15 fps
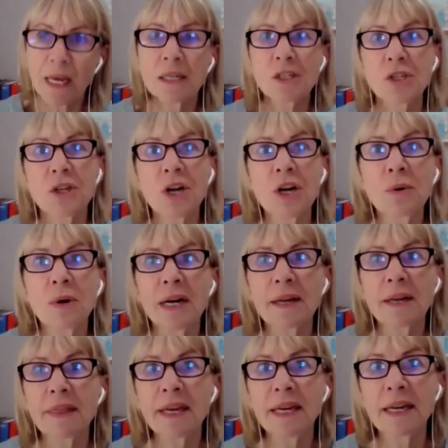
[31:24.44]
so i
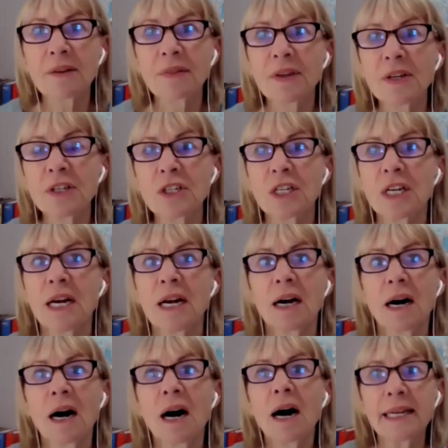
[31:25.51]
think that
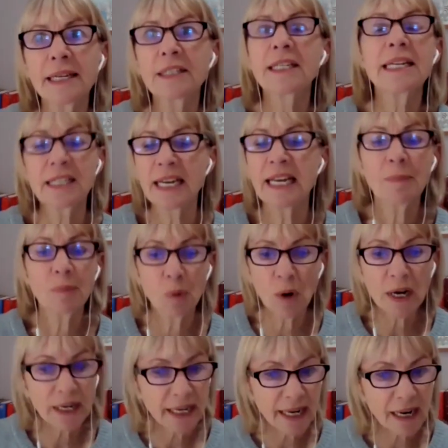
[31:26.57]
i did keep
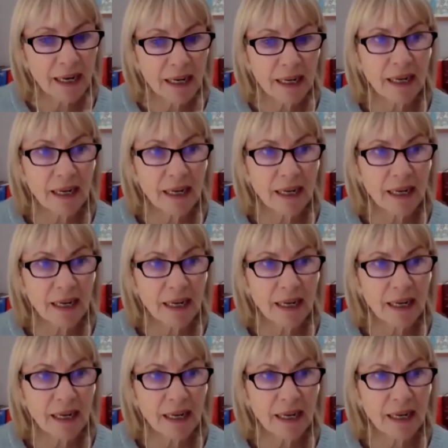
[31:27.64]
working